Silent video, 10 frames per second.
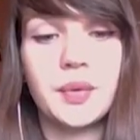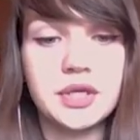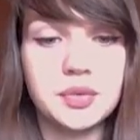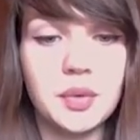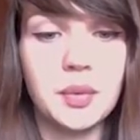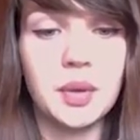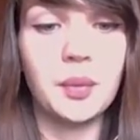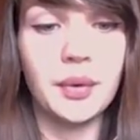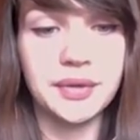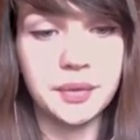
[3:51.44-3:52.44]
which we
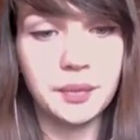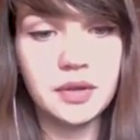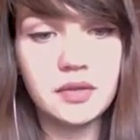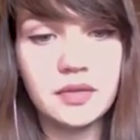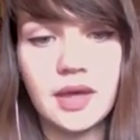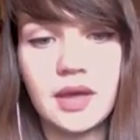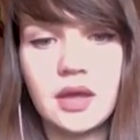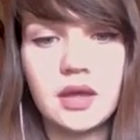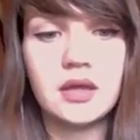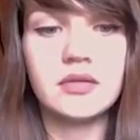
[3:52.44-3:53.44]
will work with,
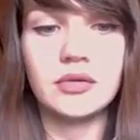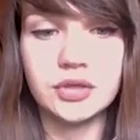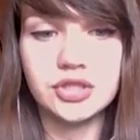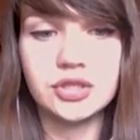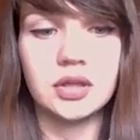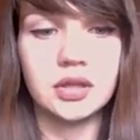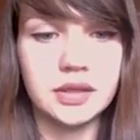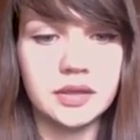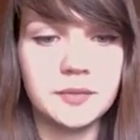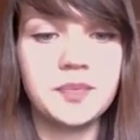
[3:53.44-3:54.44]
and the original
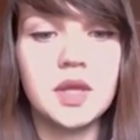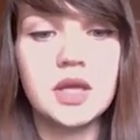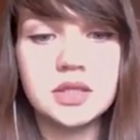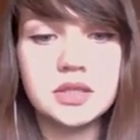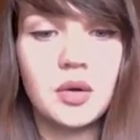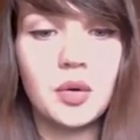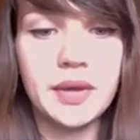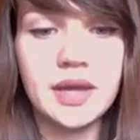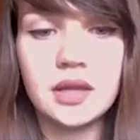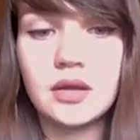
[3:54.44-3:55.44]
link. So
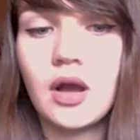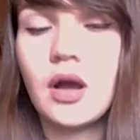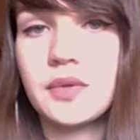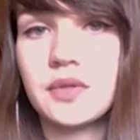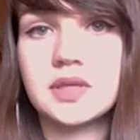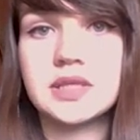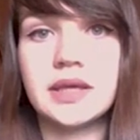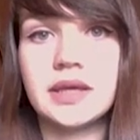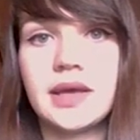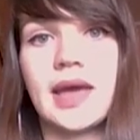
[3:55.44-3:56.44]
we can copy this
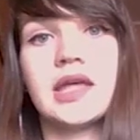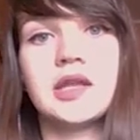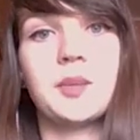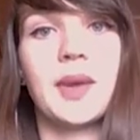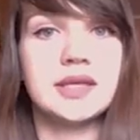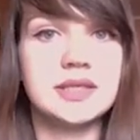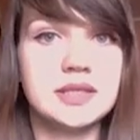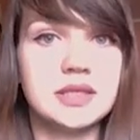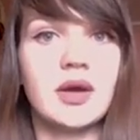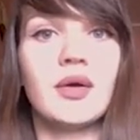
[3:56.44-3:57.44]
link and
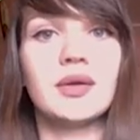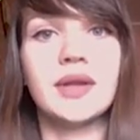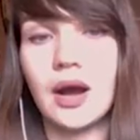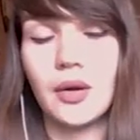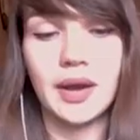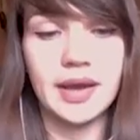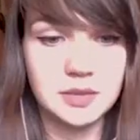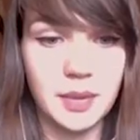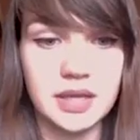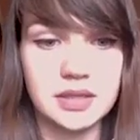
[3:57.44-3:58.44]
paste it on our
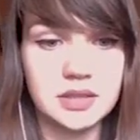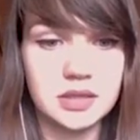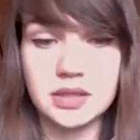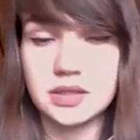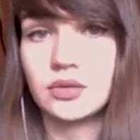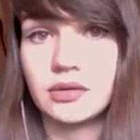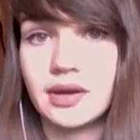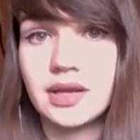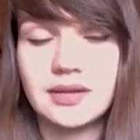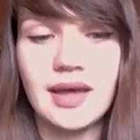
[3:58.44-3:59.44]
ad space. It's
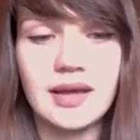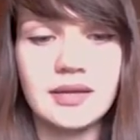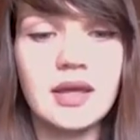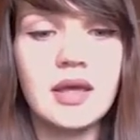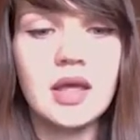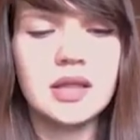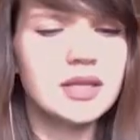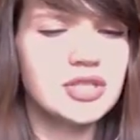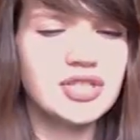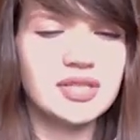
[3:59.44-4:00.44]
already done.
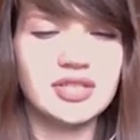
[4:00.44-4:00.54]
Let's